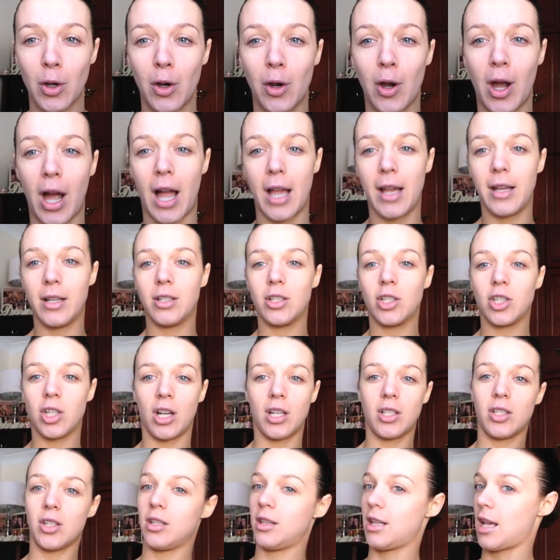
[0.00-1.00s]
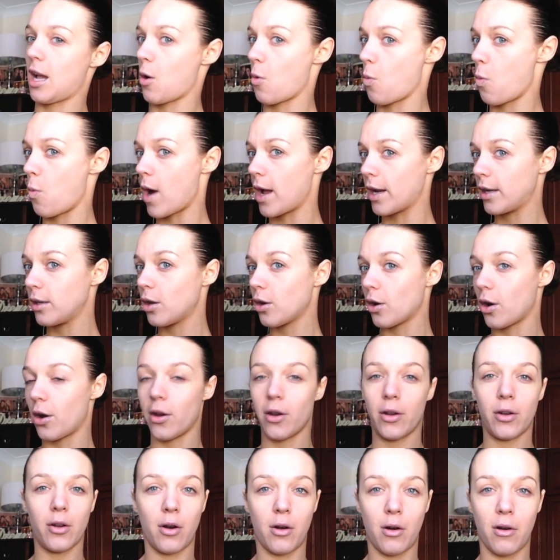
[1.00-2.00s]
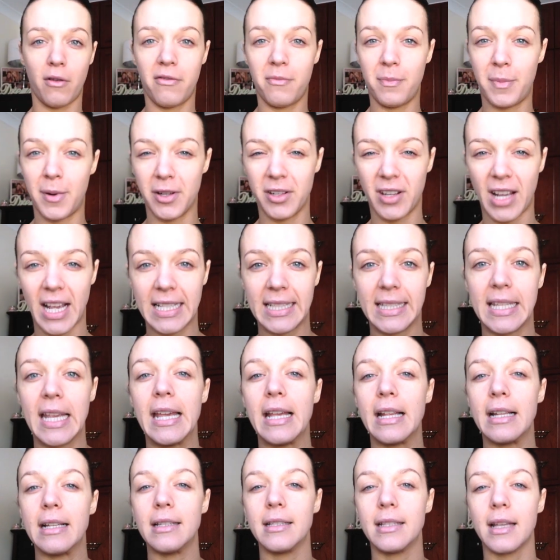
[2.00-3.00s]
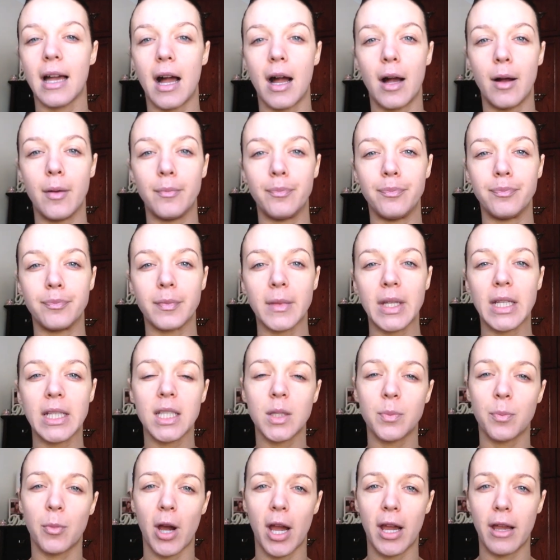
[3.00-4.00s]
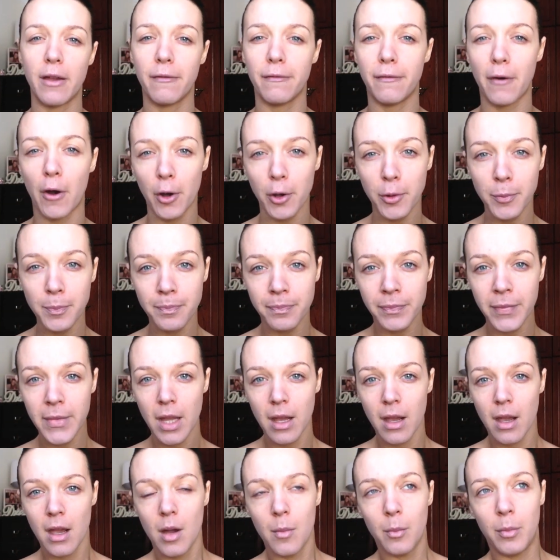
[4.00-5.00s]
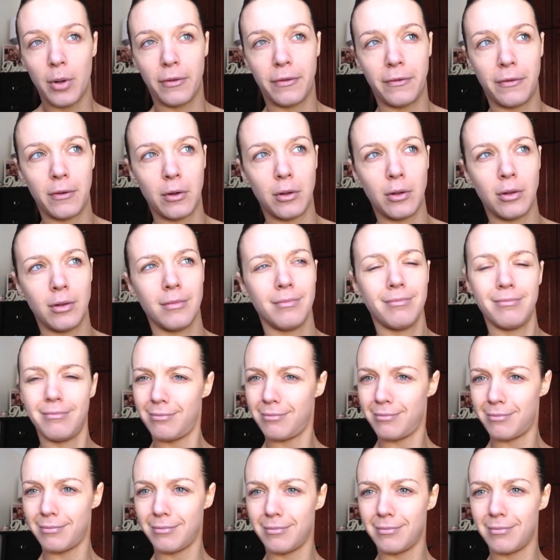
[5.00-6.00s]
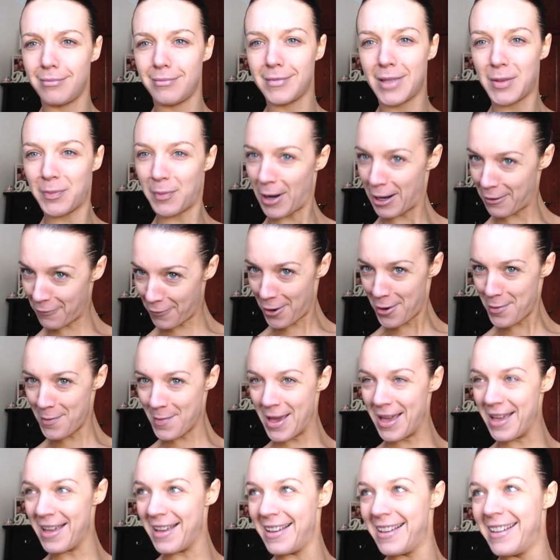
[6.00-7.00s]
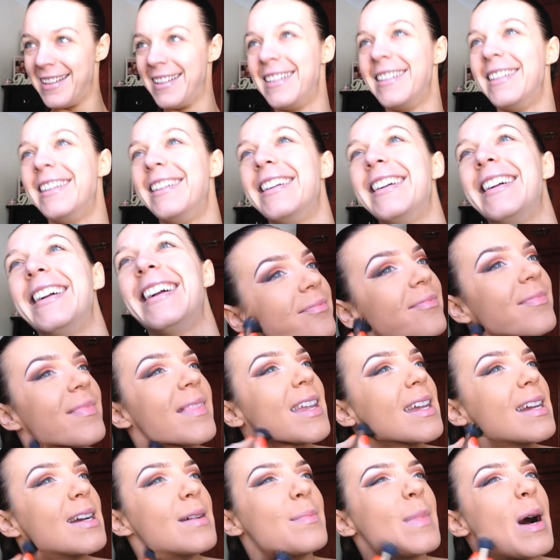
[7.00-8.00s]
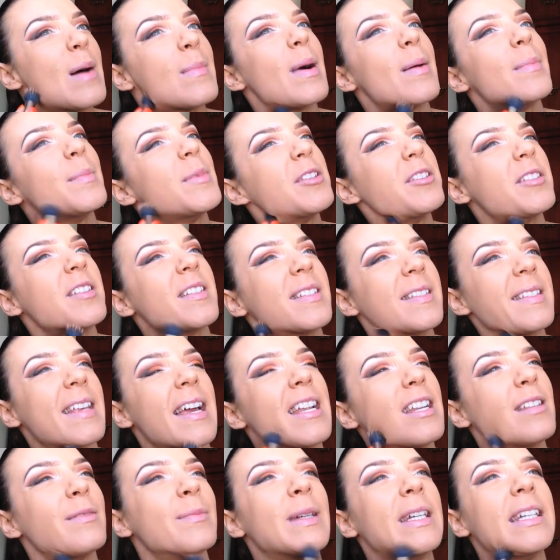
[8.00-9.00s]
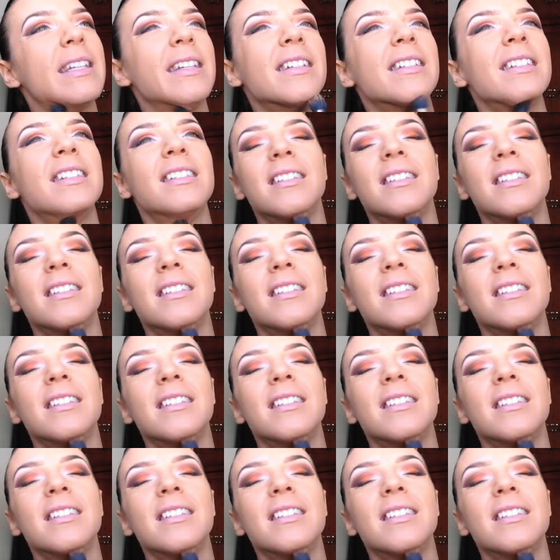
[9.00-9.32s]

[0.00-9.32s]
I chucked on like 1 coat of Bondi Sands spray foam before. Spray foam? My mum used to say to me,